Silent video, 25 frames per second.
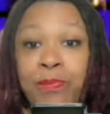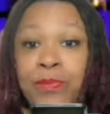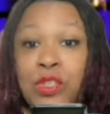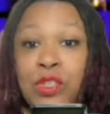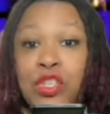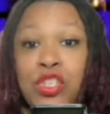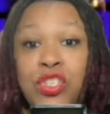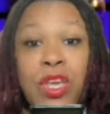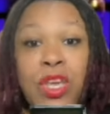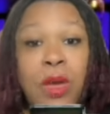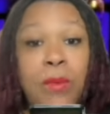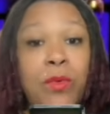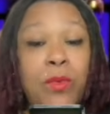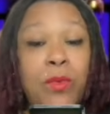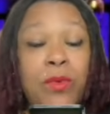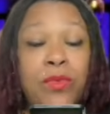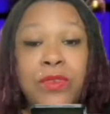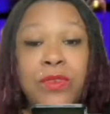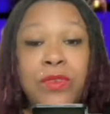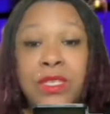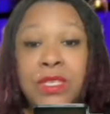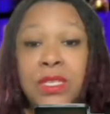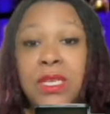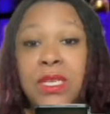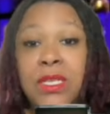She's coming with
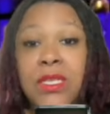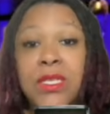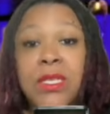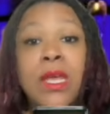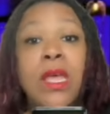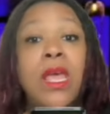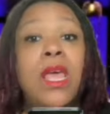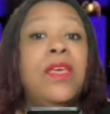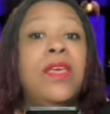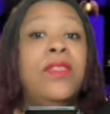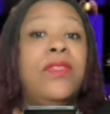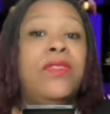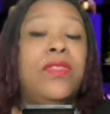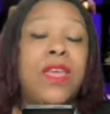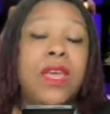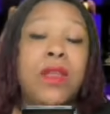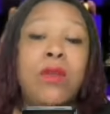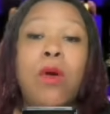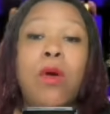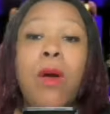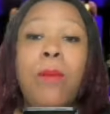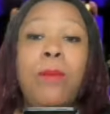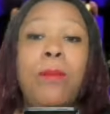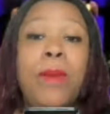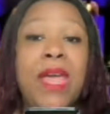receipts. Then
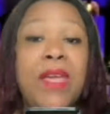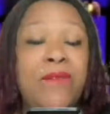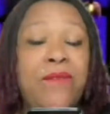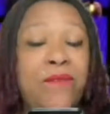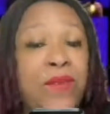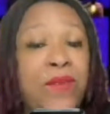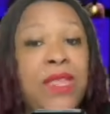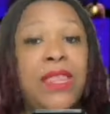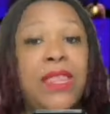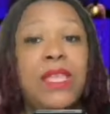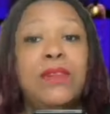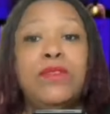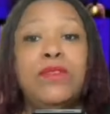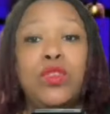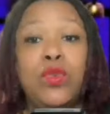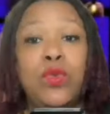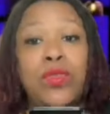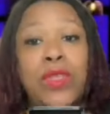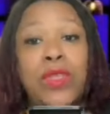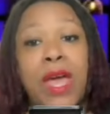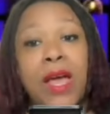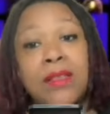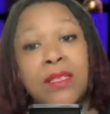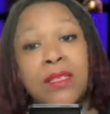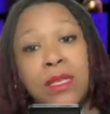on May 5th of
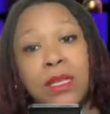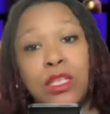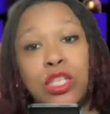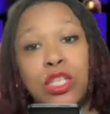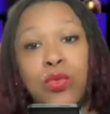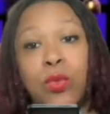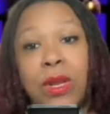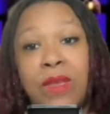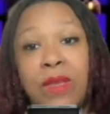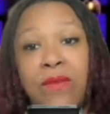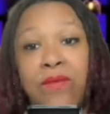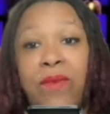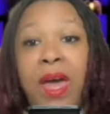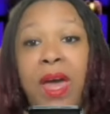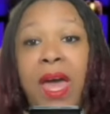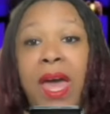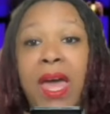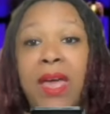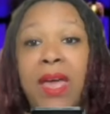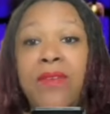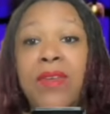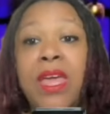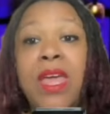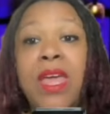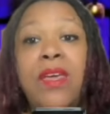
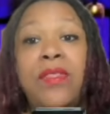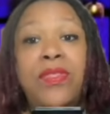2025,